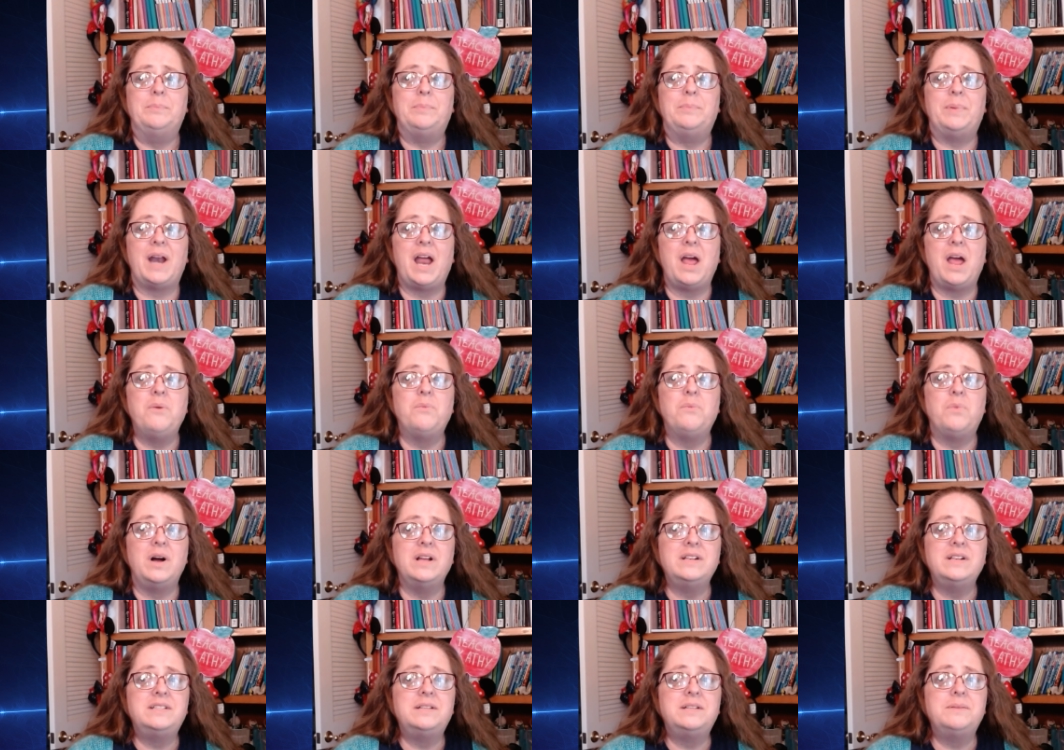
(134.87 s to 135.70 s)
But I
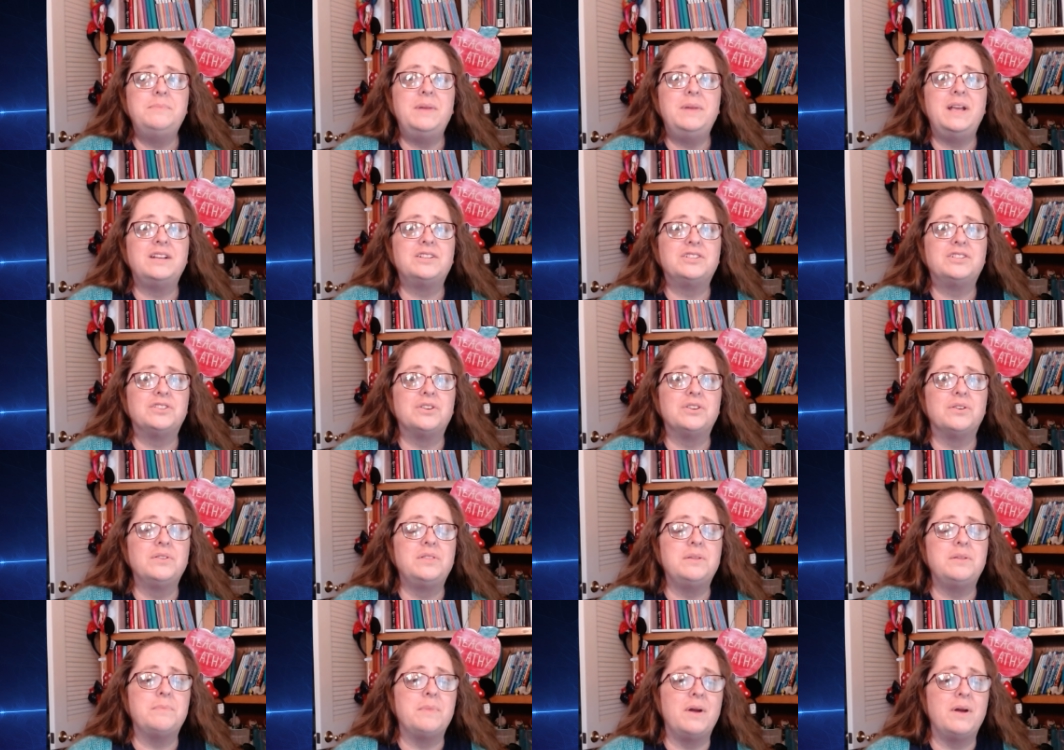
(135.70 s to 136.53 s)
want to make
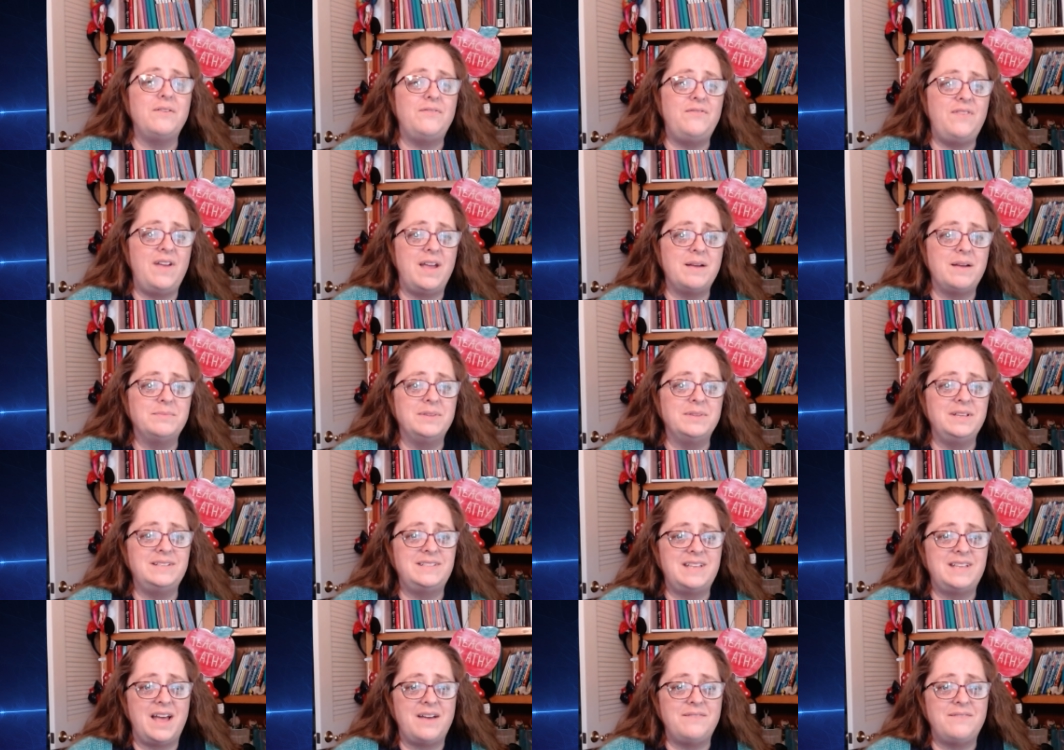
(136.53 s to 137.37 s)
sure that my
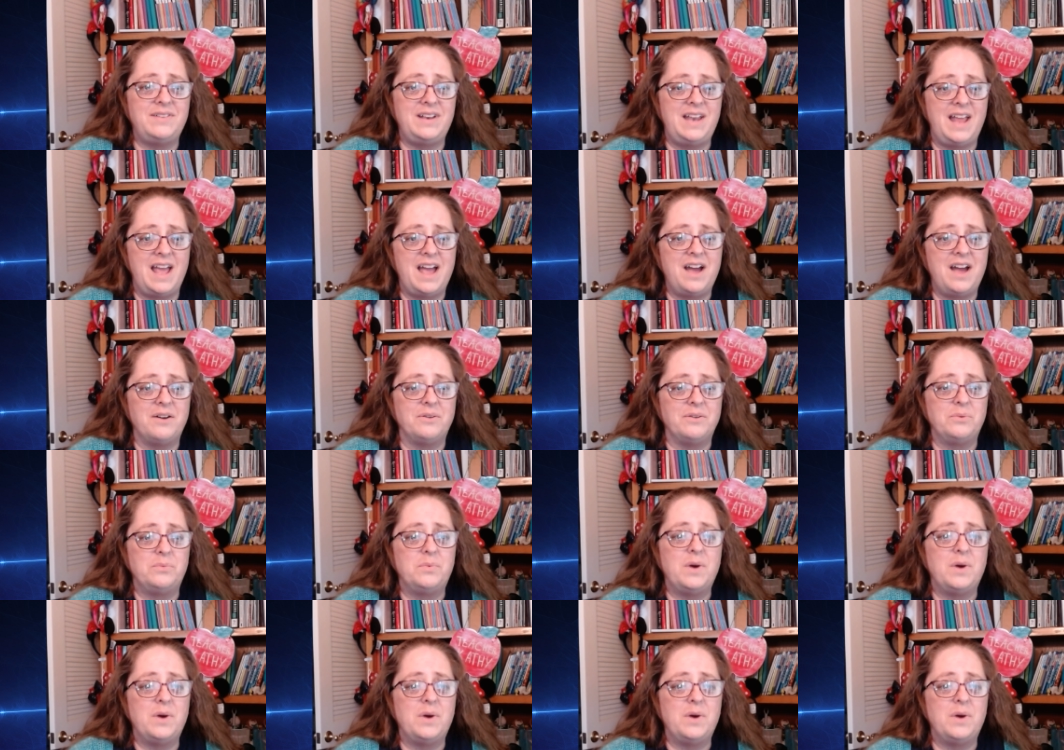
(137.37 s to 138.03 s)
families have an out.